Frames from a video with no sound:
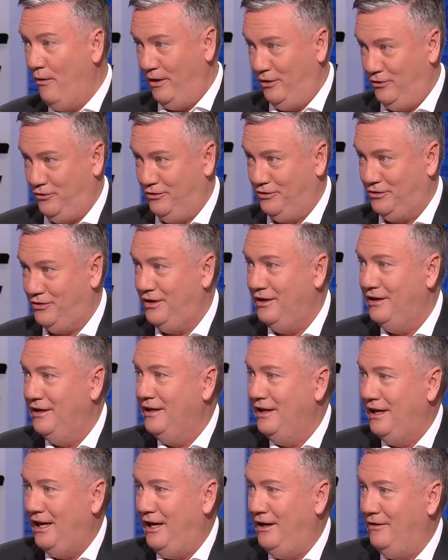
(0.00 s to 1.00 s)
interest
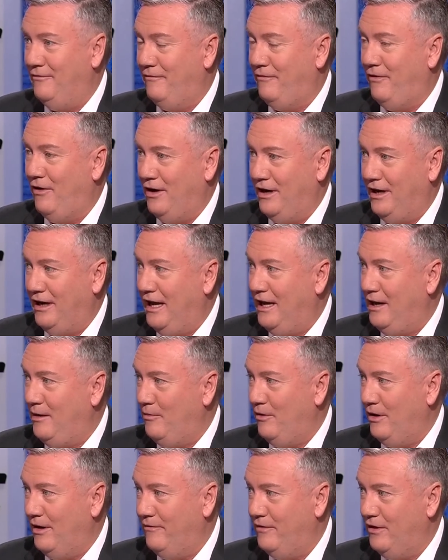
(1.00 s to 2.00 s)
in finding
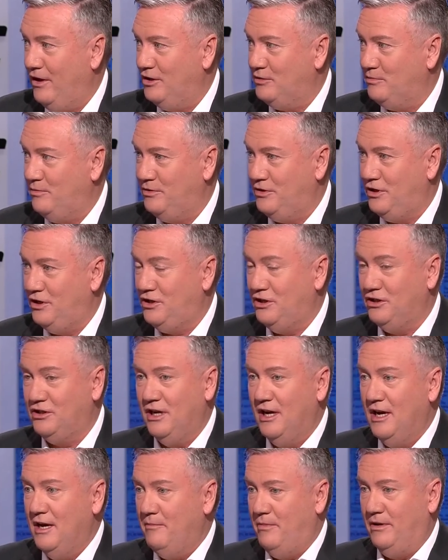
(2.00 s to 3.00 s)
anybody for those positions,
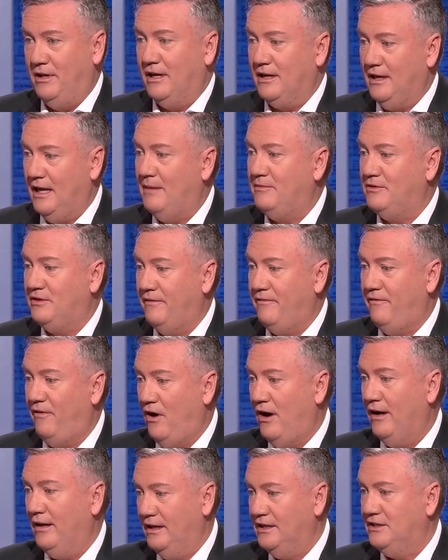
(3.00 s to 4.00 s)
but the clubs are
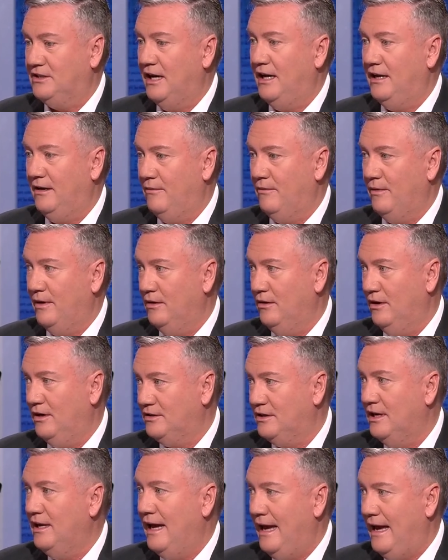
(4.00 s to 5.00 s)
finally starting to
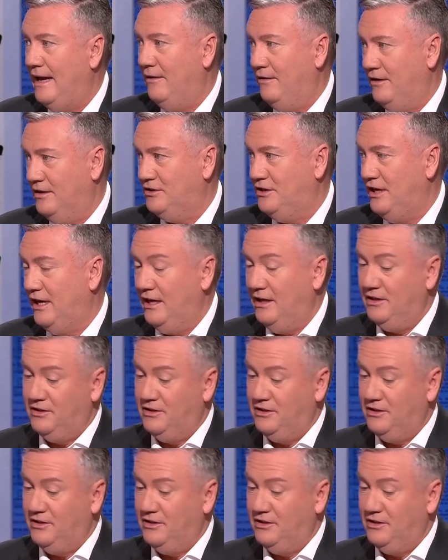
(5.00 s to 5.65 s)
realise, hang on a second.